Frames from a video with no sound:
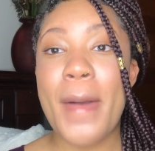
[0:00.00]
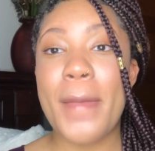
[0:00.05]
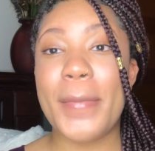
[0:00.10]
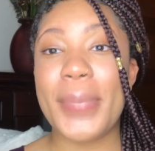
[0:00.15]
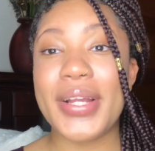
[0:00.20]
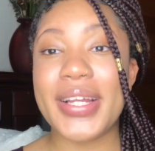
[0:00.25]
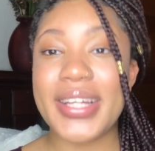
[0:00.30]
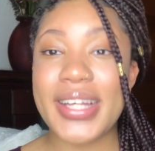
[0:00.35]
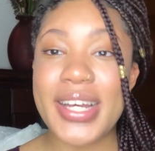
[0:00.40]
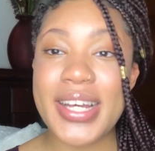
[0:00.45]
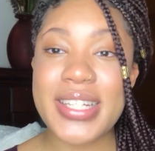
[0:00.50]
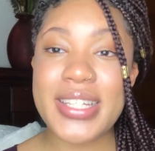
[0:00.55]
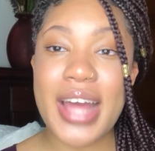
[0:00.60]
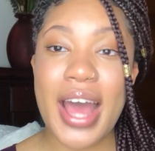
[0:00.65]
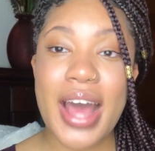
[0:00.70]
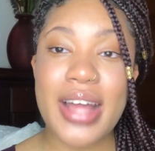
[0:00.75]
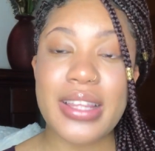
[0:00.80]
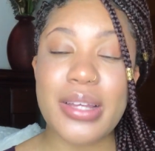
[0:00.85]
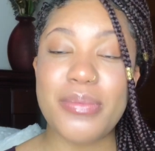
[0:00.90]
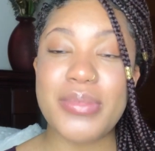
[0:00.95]
please
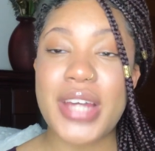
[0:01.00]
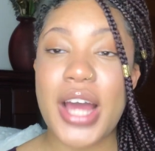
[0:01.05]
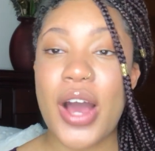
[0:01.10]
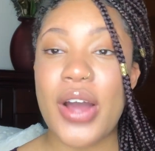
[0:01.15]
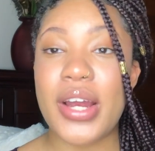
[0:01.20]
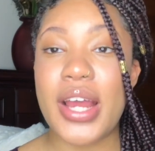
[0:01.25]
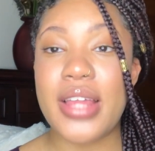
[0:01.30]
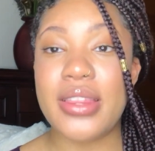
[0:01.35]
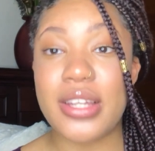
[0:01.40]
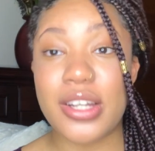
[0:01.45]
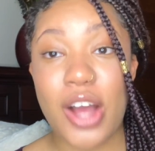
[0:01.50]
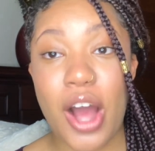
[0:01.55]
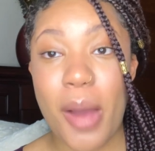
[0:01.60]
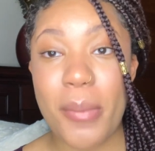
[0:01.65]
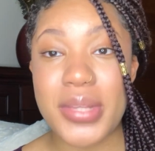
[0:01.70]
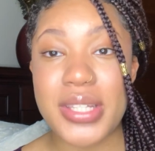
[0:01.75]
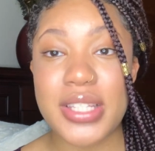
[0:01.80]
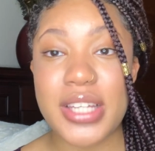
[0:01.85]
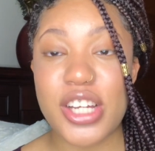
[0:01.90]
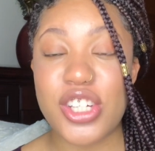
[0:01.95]
add them down in the
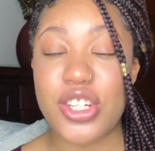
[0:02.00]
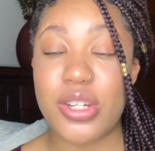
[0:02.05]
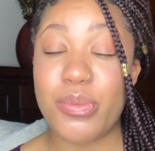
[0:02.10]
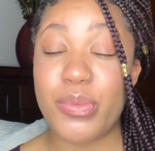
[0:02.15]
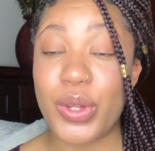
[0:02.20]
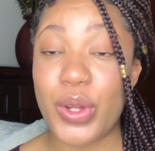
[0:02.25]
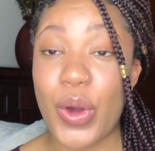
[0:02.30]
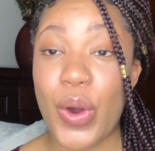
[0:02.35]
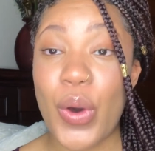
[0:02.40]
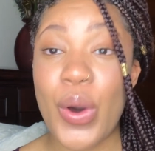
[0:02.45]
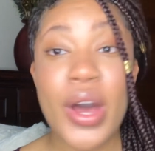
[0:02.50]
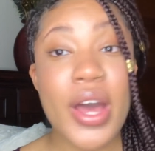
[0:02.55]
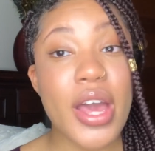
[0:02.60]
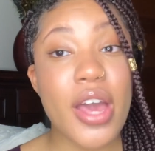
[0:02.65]
comment section below.